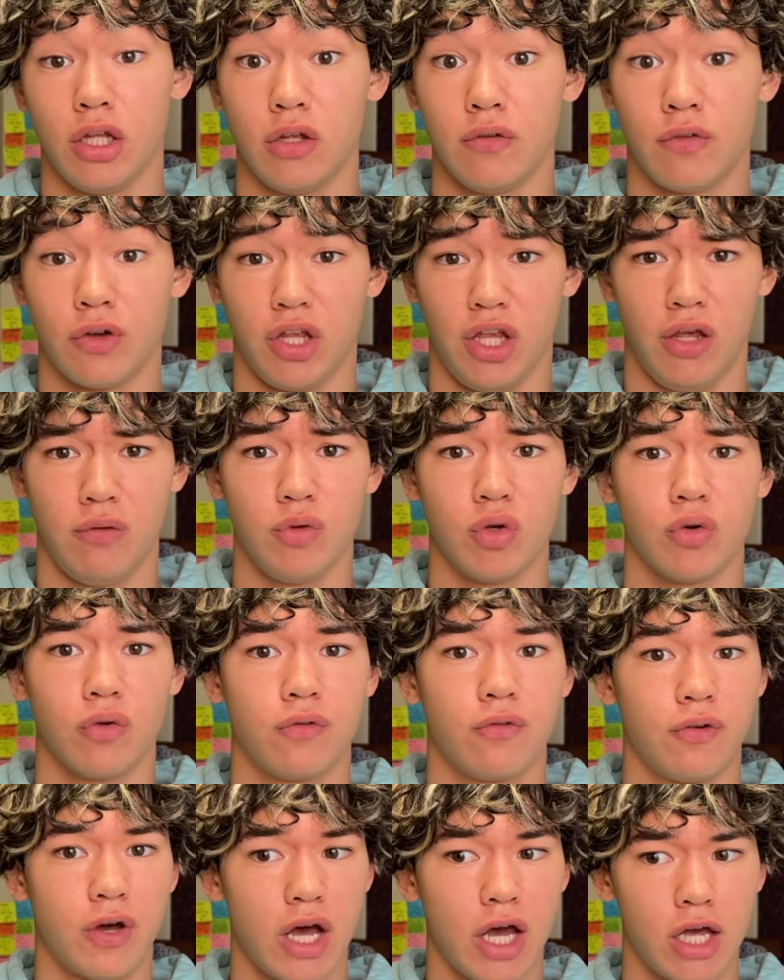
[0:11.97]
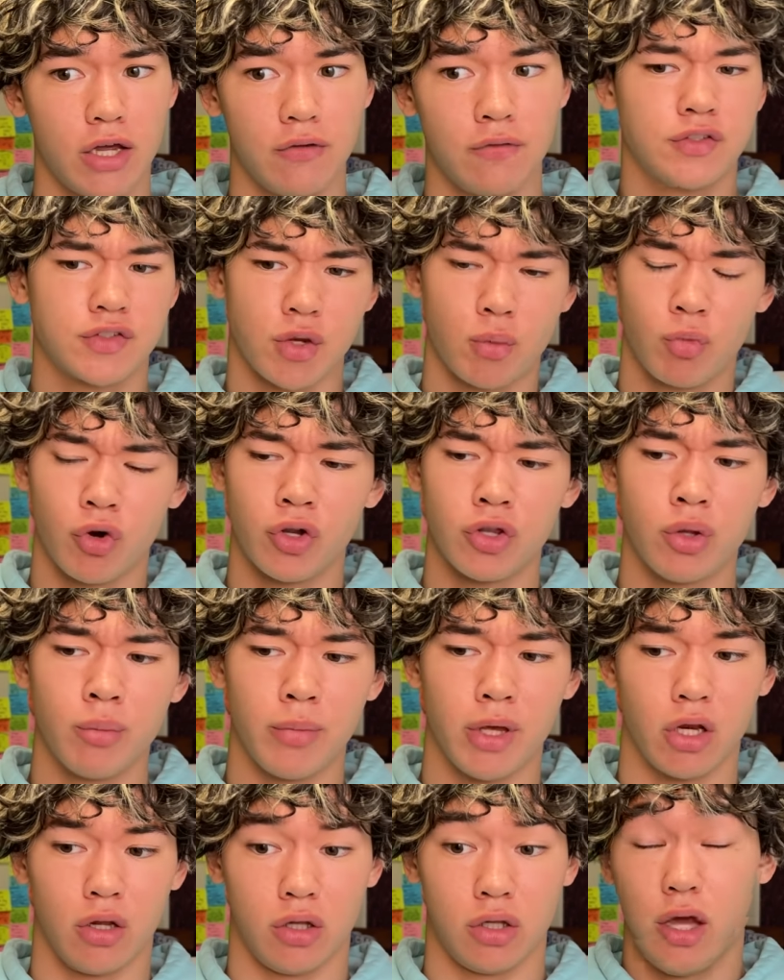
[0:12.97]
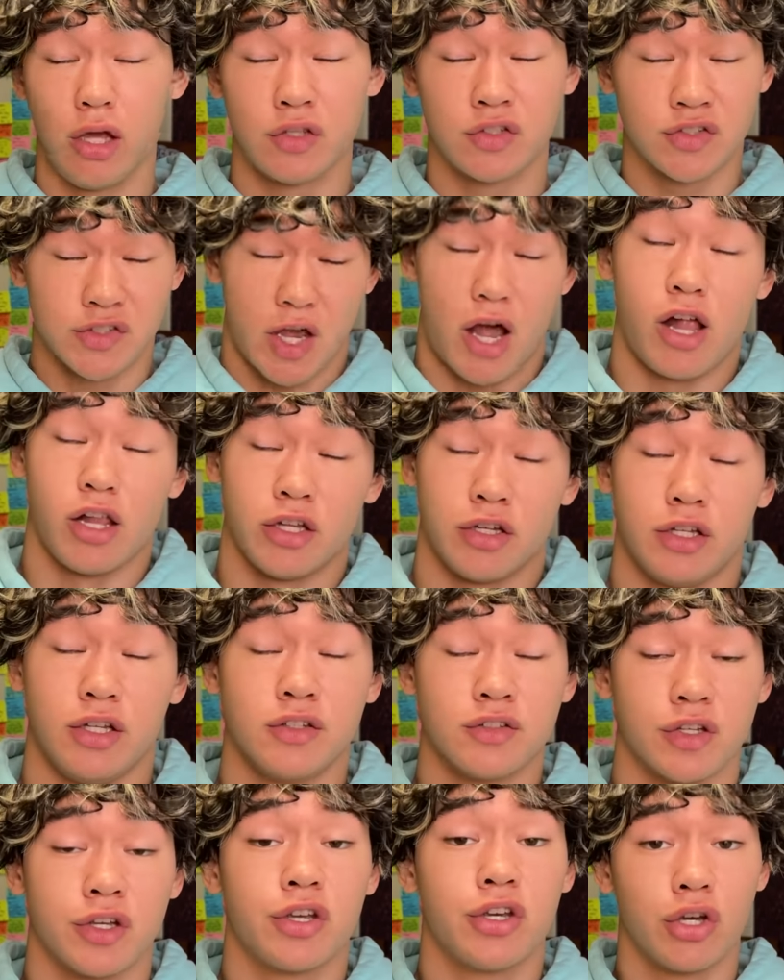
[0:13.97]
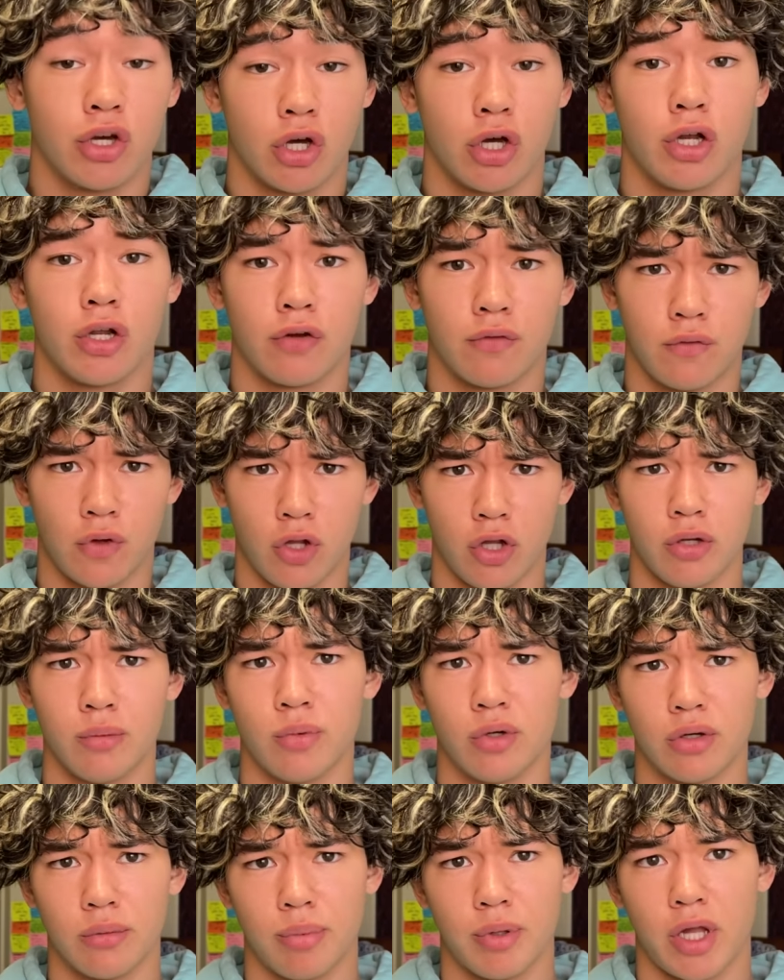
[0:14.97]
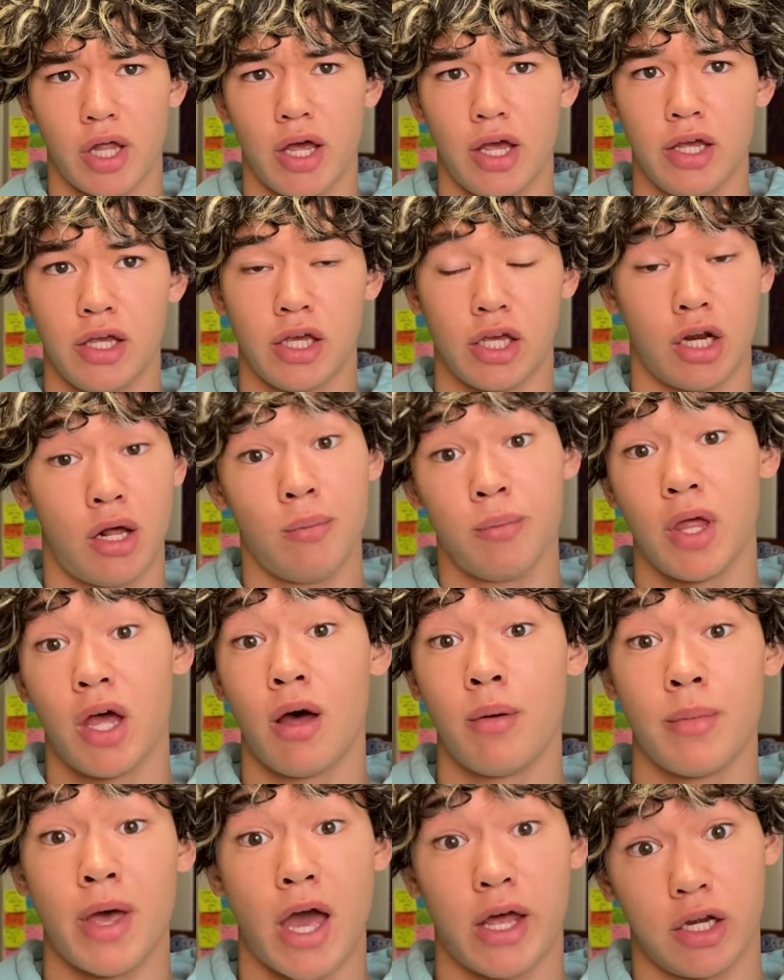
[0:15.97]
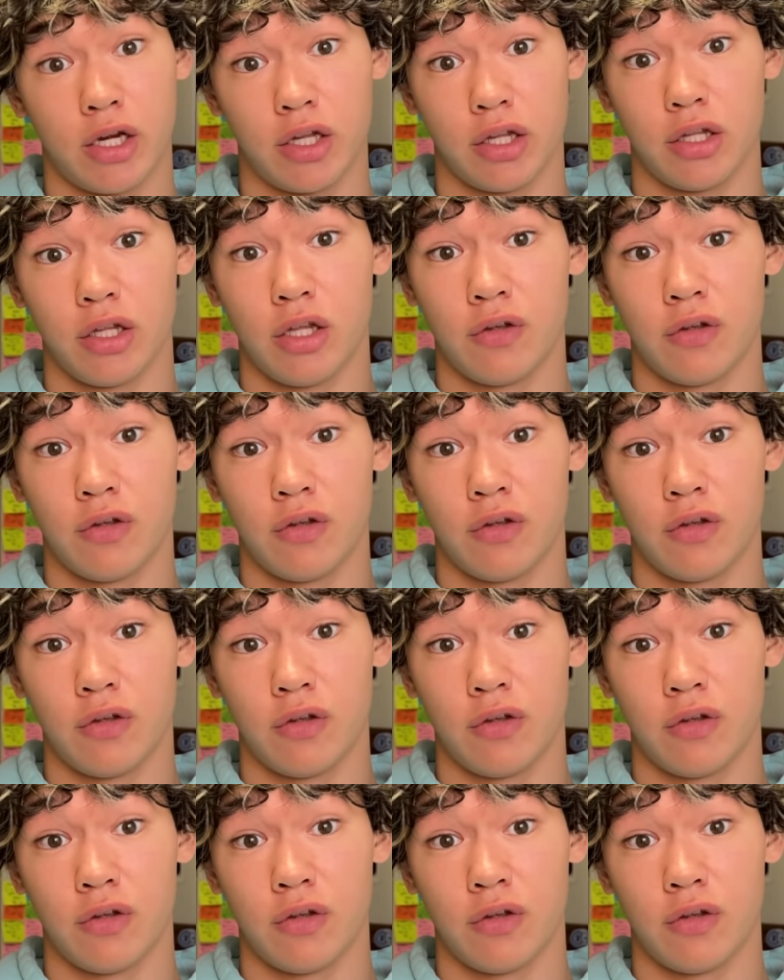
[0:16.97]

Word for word: If I gave you a 5, somewhere in the middle. It's solid. It's a good volleyball play and I'm not mad at it.